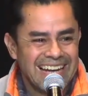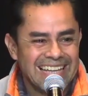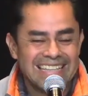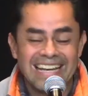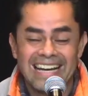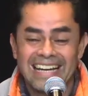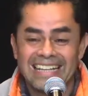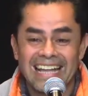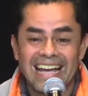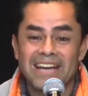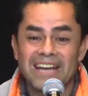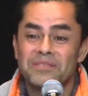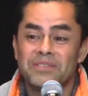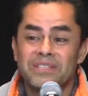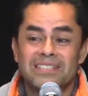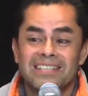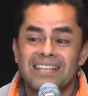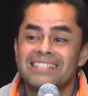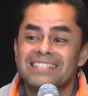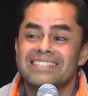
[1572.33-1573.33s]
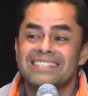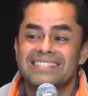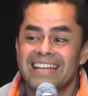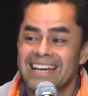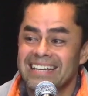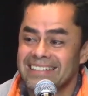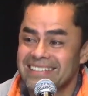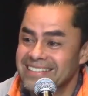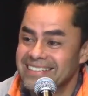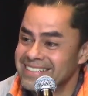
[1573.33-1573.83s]
And that light
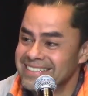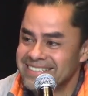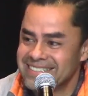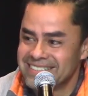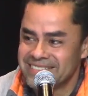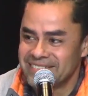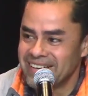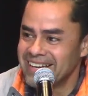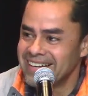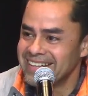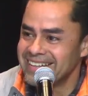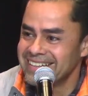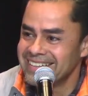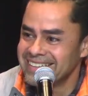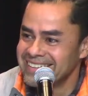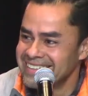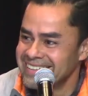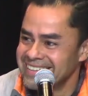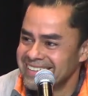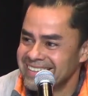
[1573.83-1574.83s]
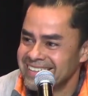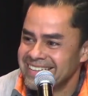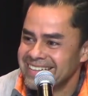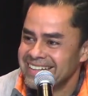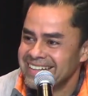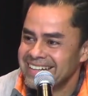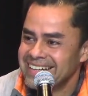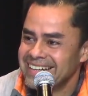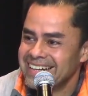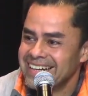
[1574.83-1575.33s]
resuscitated us, right?
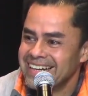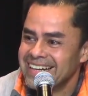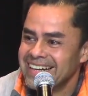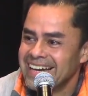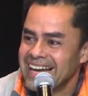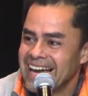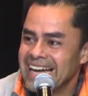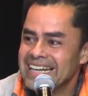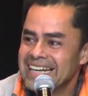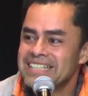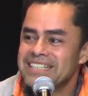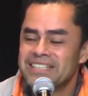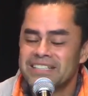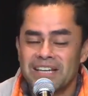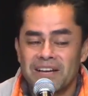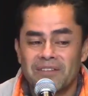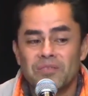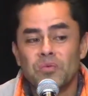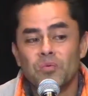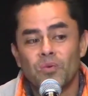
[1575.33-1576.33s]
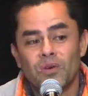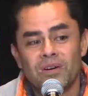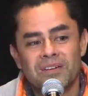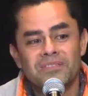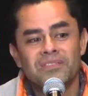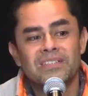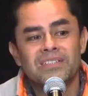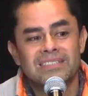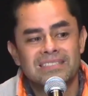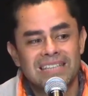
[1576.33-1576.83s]
And each and every one
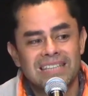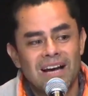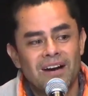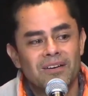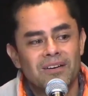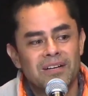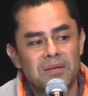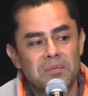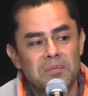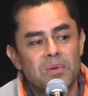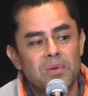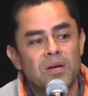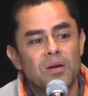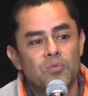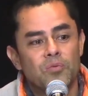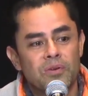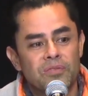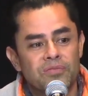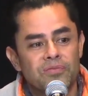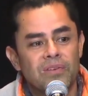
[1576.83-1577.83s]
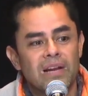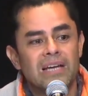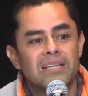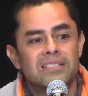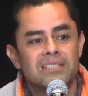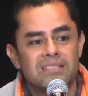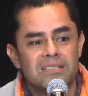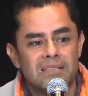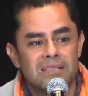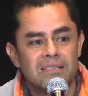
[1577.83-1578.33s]
of us now can be a
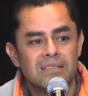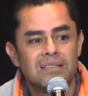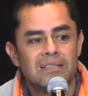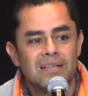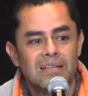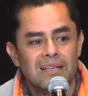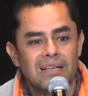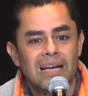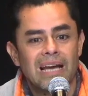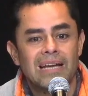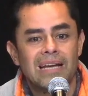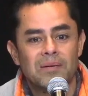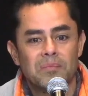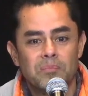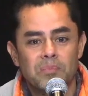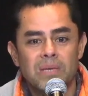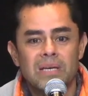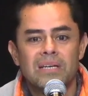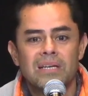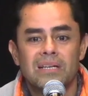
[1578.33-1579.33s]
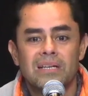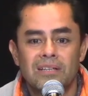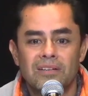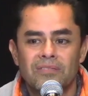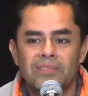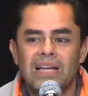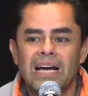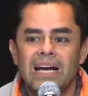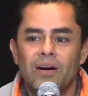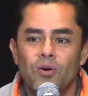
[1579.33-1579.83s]
reflection and a beacon
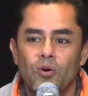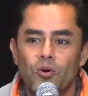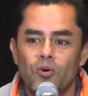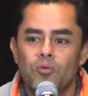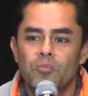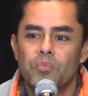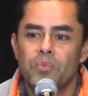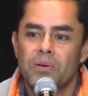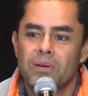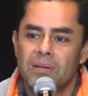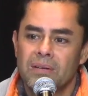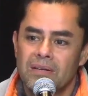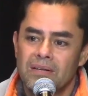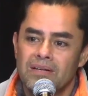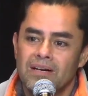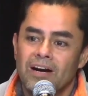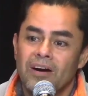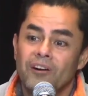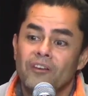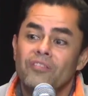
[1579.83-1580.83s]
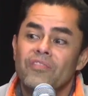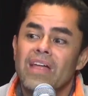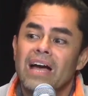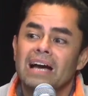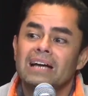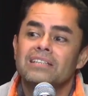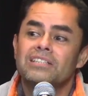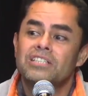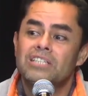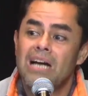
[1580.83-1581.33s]
of that hope of
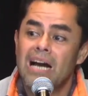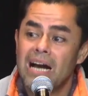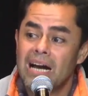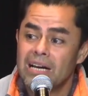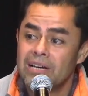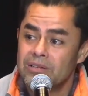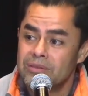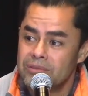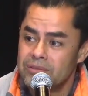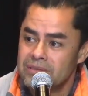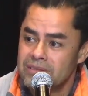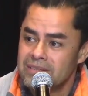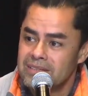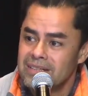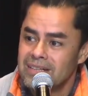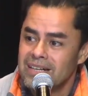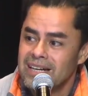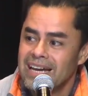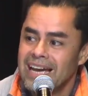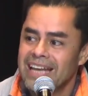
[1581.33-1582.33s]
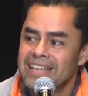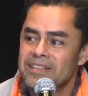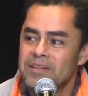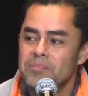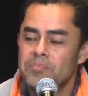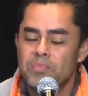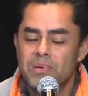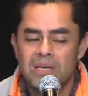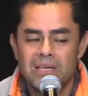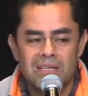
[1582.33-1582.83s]
that child and the
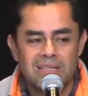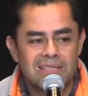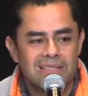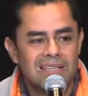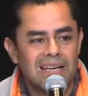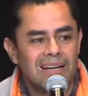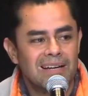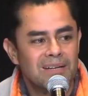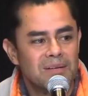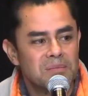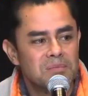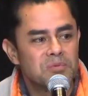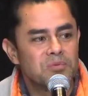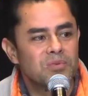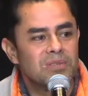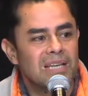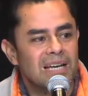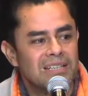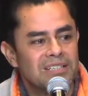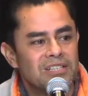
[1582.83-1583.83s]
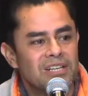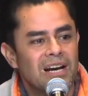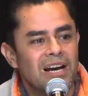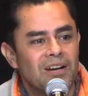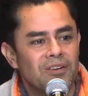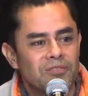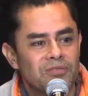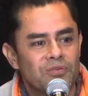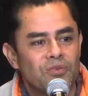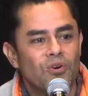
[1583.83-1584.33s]
peace that comes with that
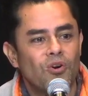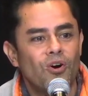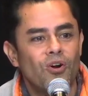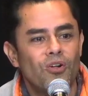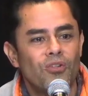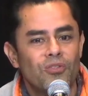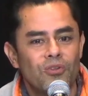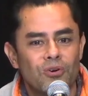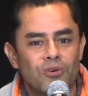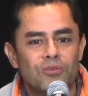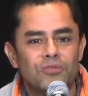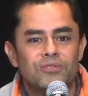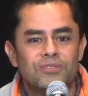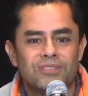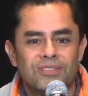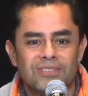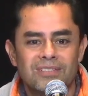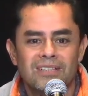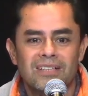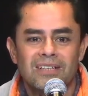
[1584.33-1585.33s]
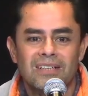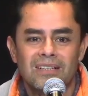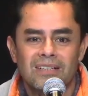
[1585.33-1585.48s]
child for all those